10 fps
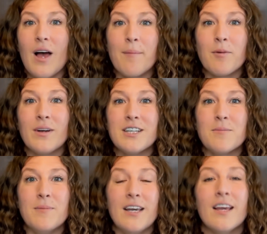so I'm going
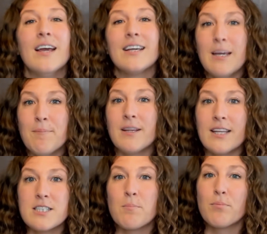to be
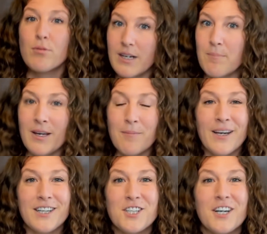keeping this pretty
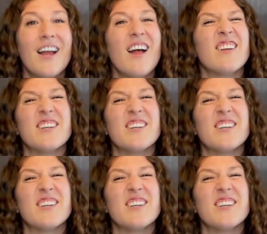big picture.